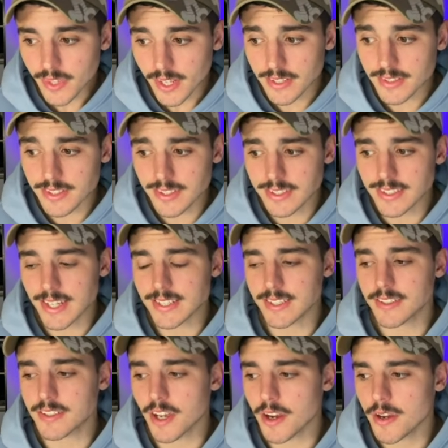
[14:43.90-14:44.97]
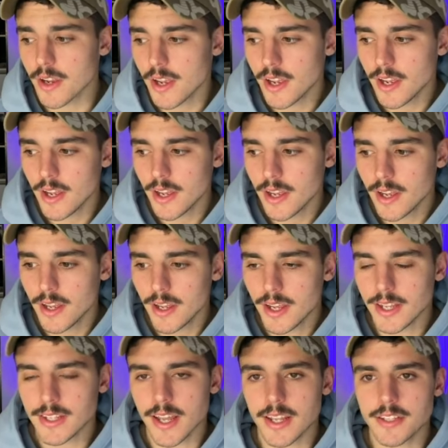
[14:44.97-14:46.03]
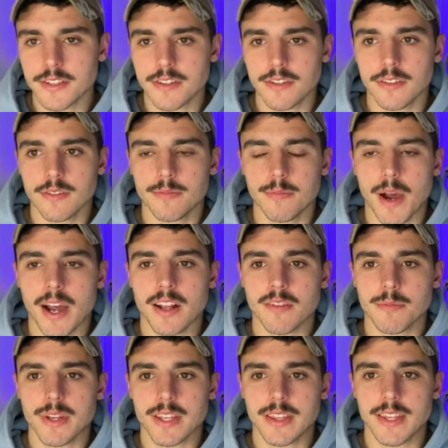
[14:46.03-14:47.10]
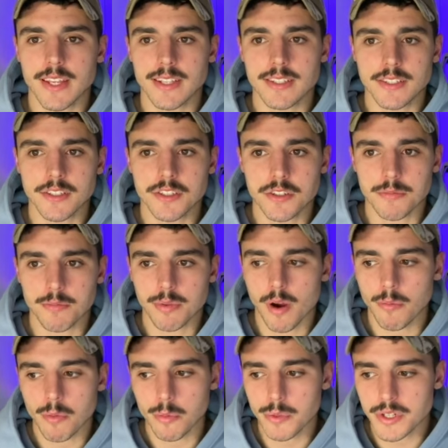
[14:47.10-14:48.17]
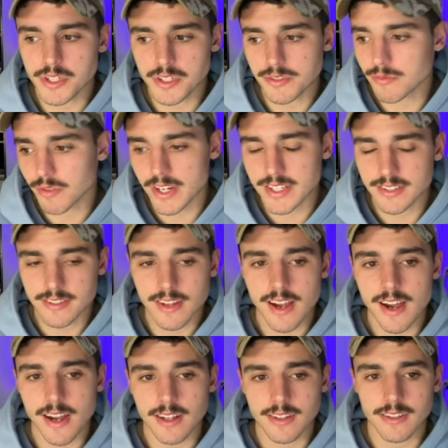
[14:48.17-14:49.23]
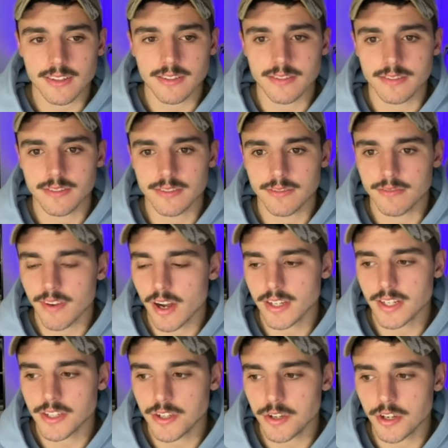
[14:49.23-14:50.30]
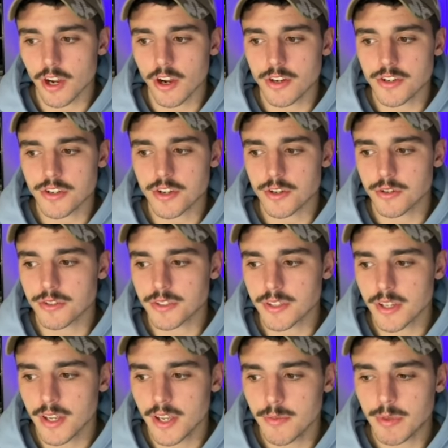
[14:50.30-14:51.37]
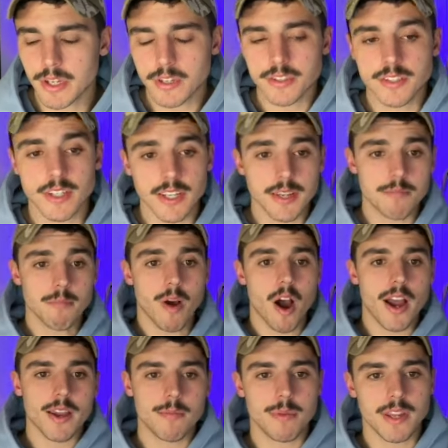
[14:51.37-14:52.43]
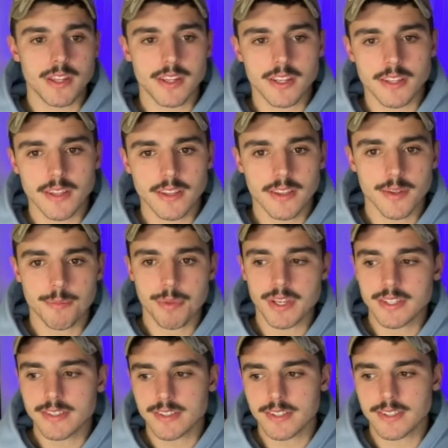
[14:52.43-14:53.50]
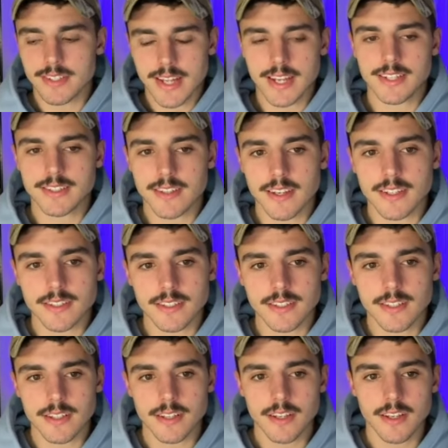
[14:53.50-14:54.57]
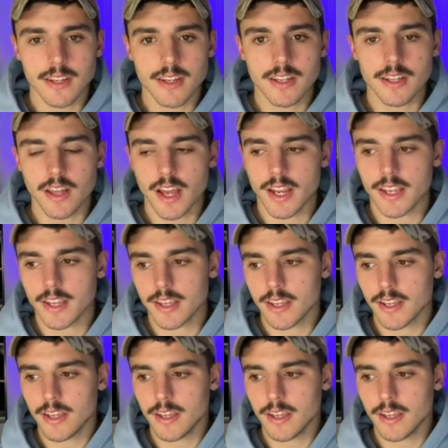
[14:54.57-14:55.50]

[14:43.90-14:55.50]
did this season, so it, it, part of me thinks you should probably just restart, find a new coach who's because, in my opinion, the Pistons next season, like.